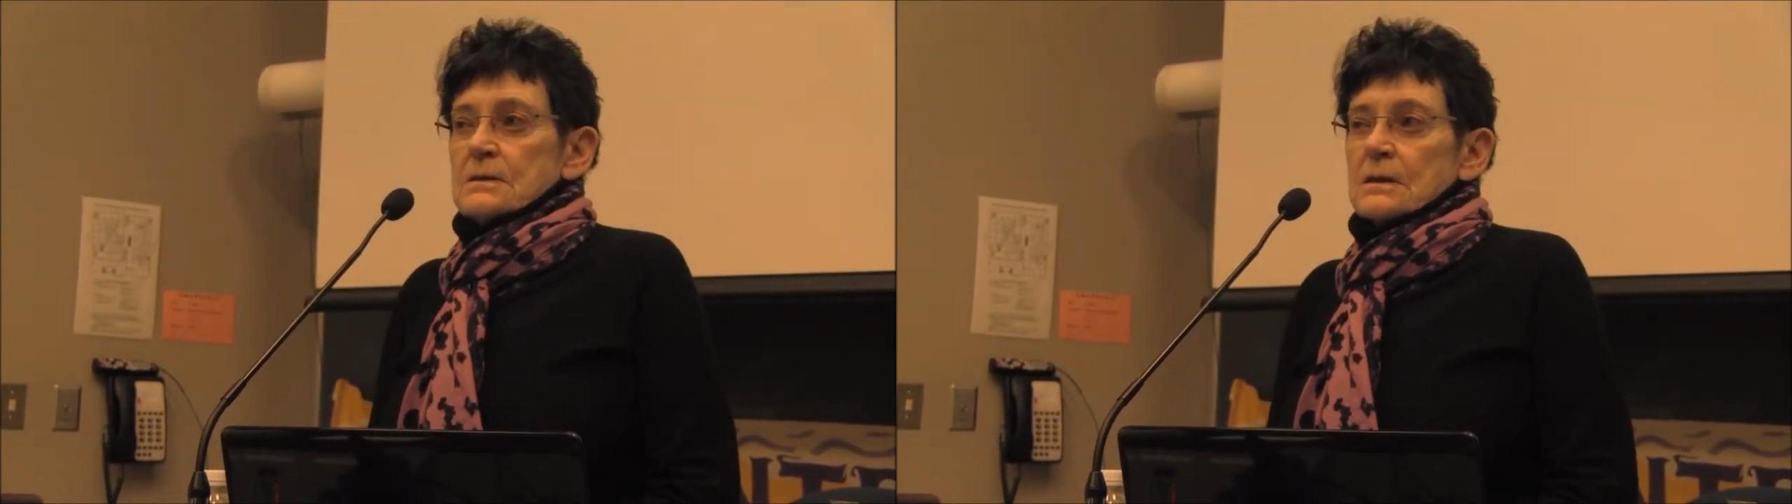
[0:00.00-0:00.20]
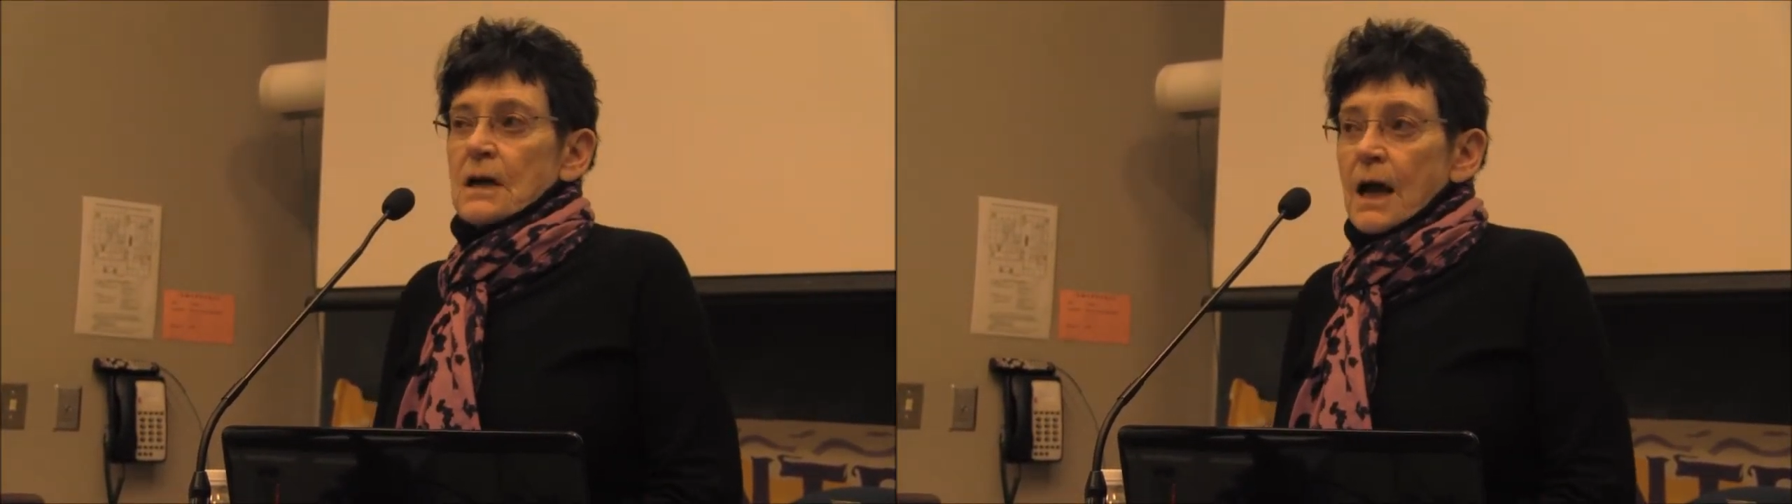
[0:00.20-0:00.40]

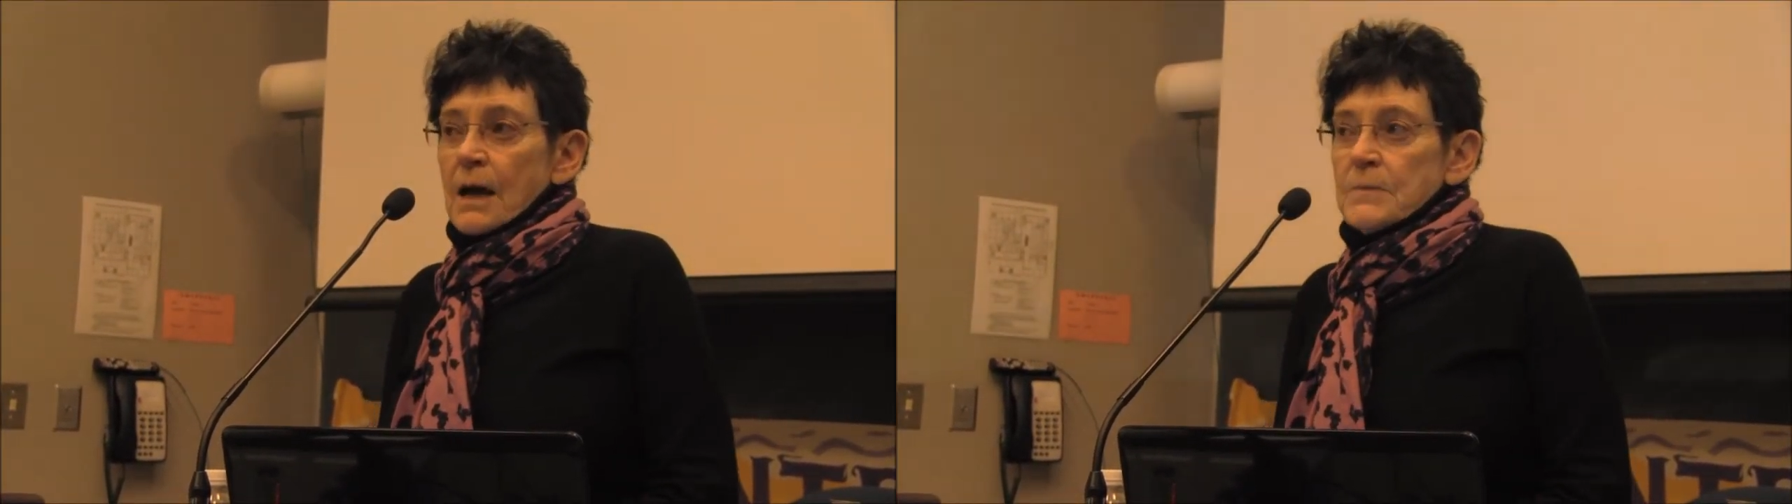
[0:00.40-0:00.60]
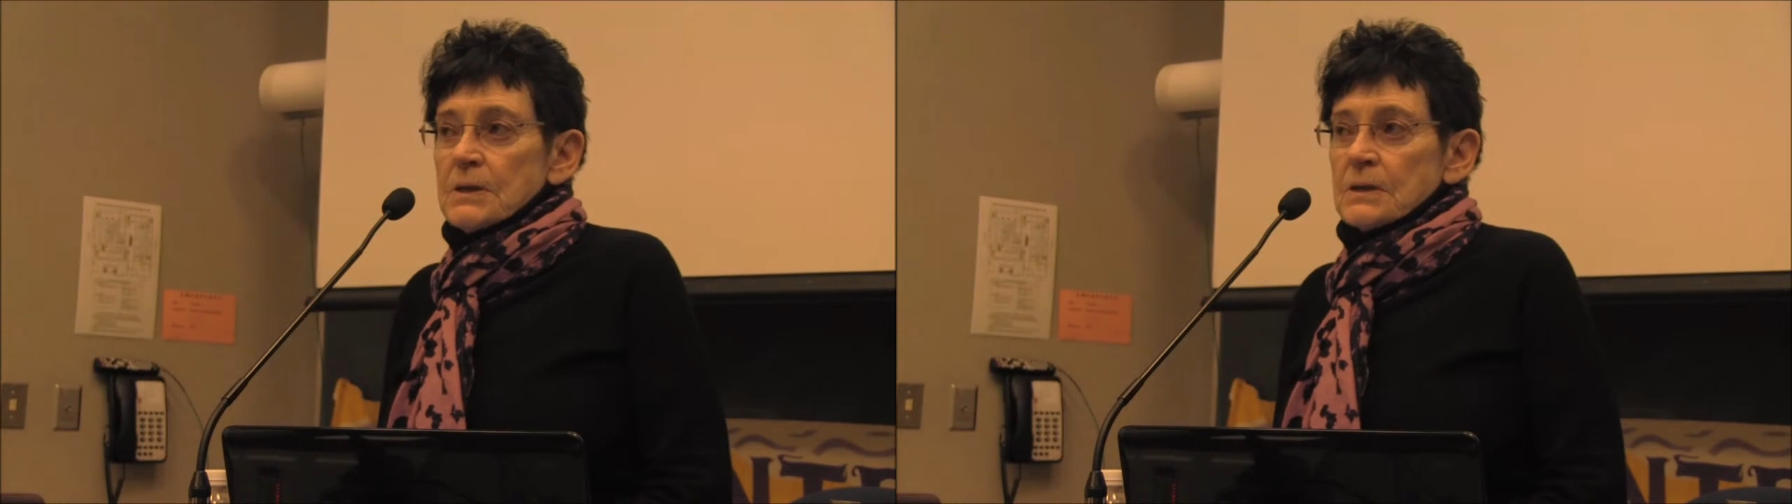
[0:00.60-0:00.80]
the
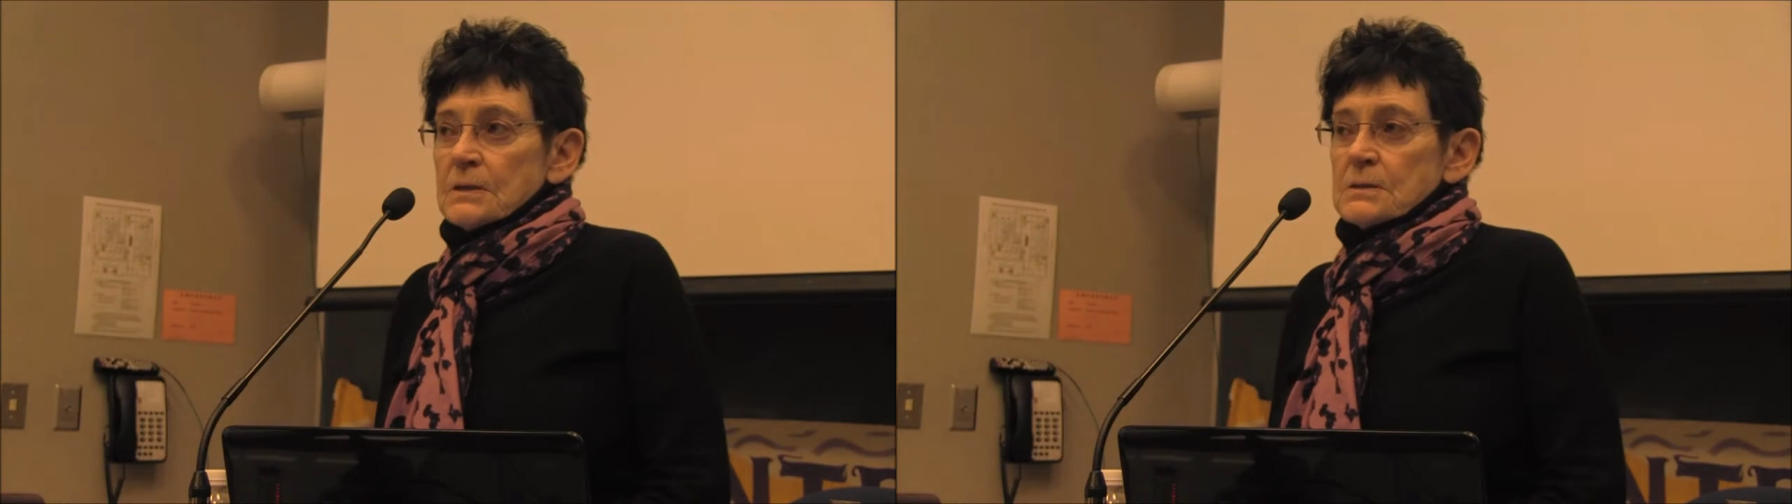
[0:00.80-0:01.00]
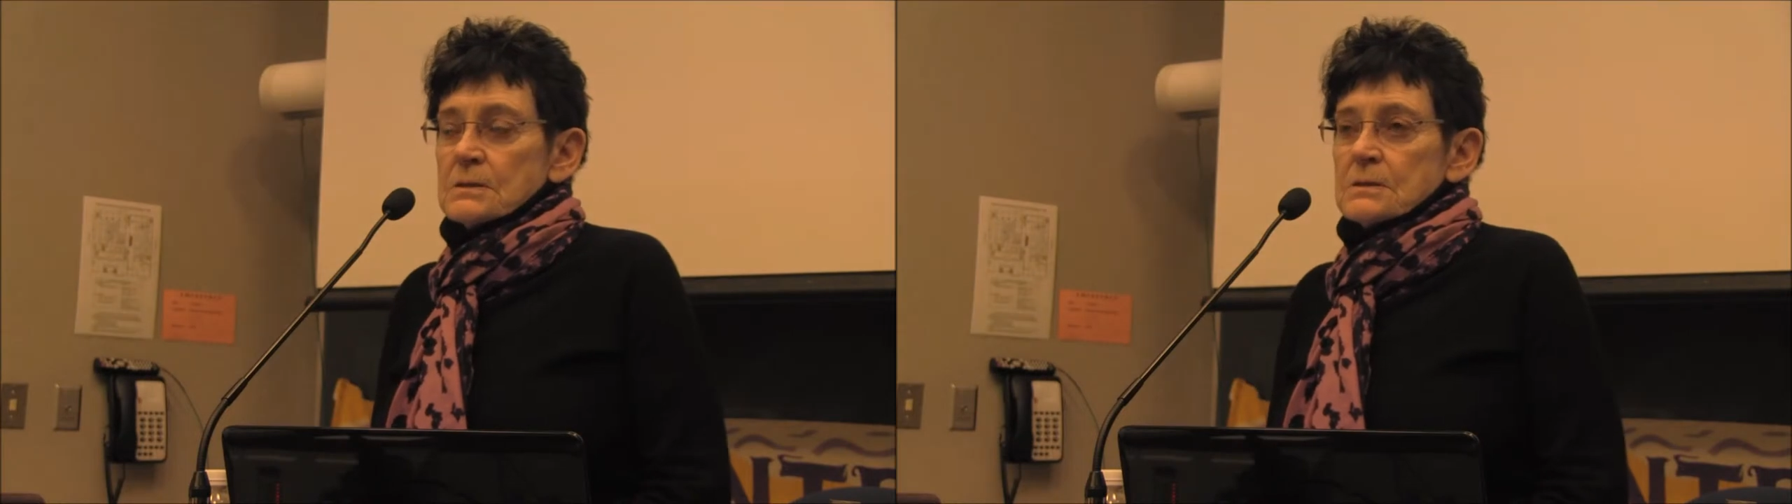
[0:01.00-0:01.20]

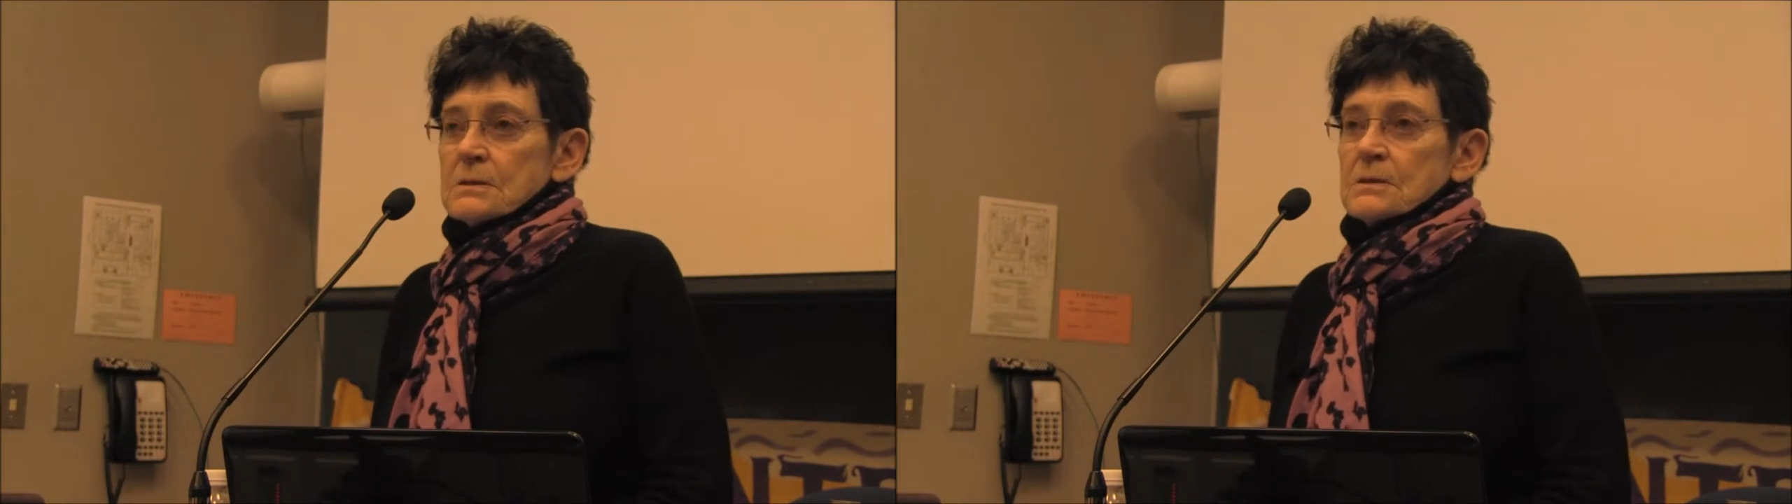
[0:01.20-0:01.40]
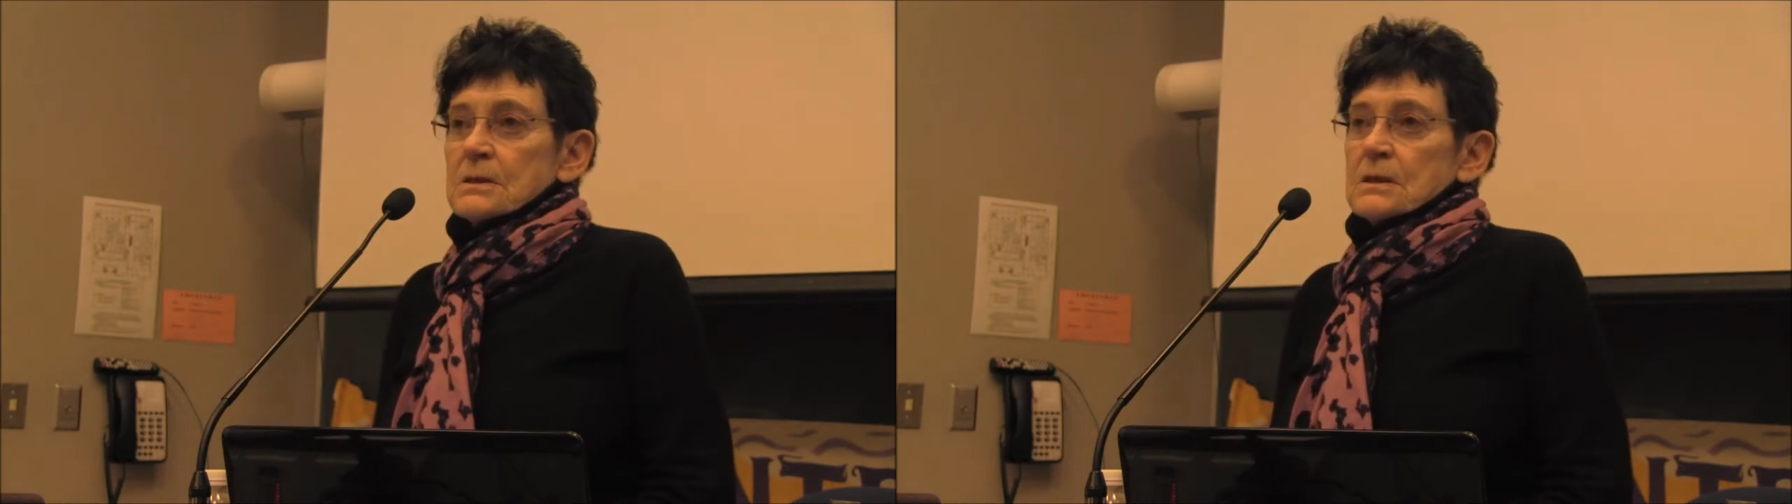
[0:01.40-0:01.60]
communists,